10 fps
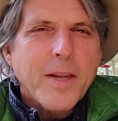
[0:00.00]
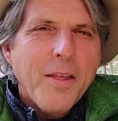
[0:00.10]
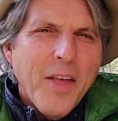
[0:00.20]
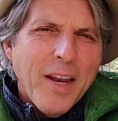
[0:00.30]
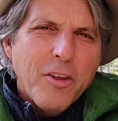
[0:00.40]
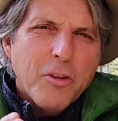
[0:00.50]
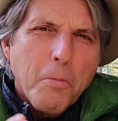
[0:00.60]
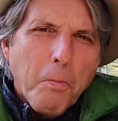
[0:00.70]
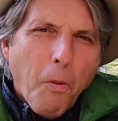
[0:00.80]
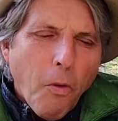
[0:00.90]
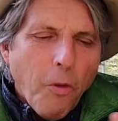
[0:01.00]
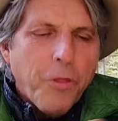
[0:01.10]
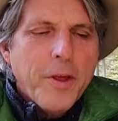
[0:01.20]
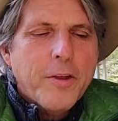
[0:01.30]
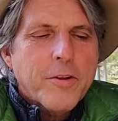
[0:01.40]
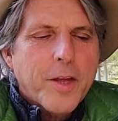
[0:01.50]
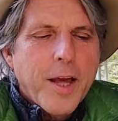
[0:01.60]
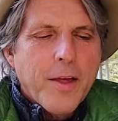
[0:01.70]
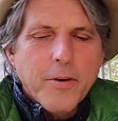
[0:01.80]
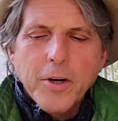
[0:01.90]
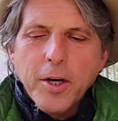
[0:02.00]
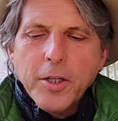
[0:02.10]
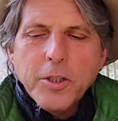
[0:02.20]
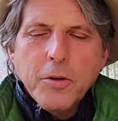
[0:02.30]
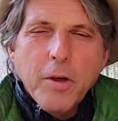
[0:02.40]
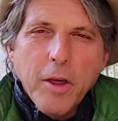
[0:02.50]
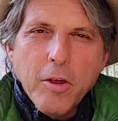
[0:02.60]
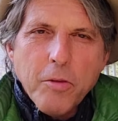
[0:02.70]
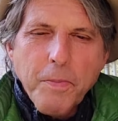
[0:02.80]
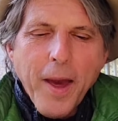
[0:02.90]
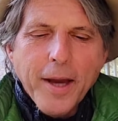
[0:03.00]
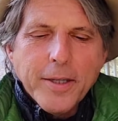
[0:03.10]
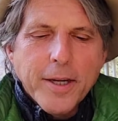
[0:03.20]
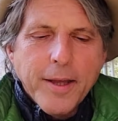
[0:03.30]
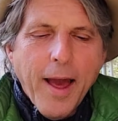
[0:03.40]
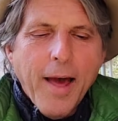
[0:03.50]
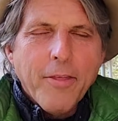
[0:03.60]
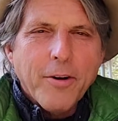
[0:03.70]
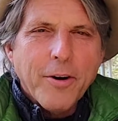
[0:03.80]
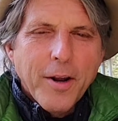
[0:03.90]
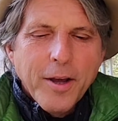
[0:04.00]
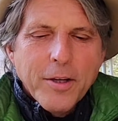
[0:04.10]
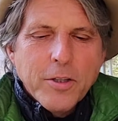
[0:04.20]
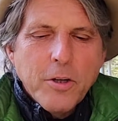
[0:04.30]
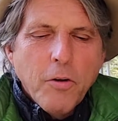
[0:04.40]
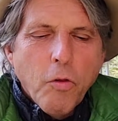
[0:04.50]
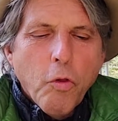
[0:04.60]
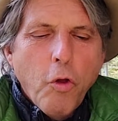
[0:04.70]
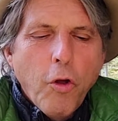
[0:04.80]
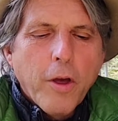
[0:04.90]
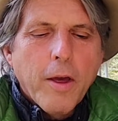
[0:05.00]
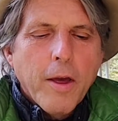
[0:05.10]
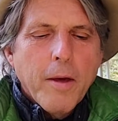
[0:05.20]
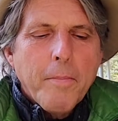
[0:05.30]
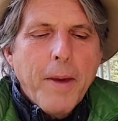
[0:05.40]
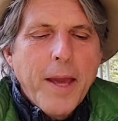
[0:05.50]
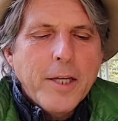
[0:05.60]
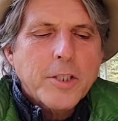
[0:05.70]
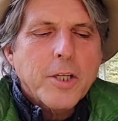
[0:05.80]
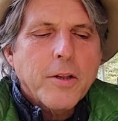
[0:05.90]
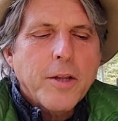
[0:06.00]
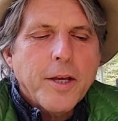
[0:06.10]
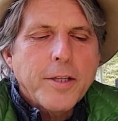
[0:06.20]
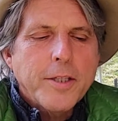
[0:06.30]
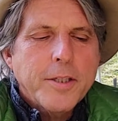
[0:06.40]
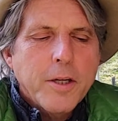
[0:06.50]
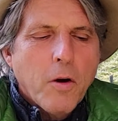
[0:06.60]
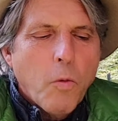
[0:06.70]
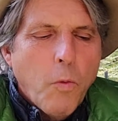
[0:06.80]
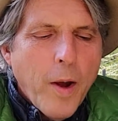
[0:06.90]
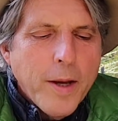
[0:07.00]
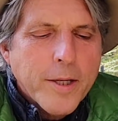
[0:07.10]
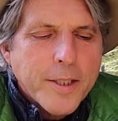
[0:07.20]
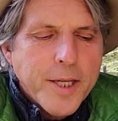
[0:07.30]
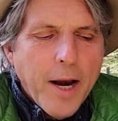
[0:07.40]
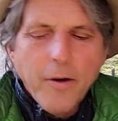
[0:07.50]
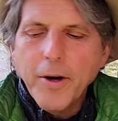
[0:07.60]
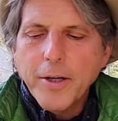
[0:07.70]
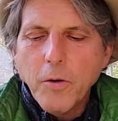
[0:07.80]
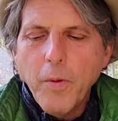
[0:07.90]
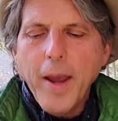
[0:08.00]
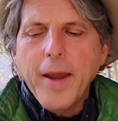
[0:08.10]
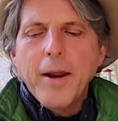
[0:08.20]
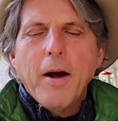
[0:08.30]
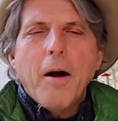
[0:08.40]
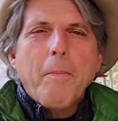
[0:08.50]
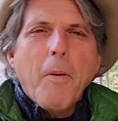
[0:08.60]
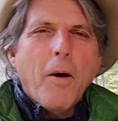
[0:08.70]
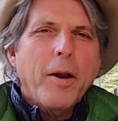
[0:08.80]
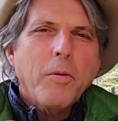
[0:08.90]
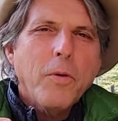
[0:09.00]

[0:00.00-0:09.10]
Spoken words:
That is to pull things together, to expect, to gather, to look patiently, to wait, to tarry, to wait upon.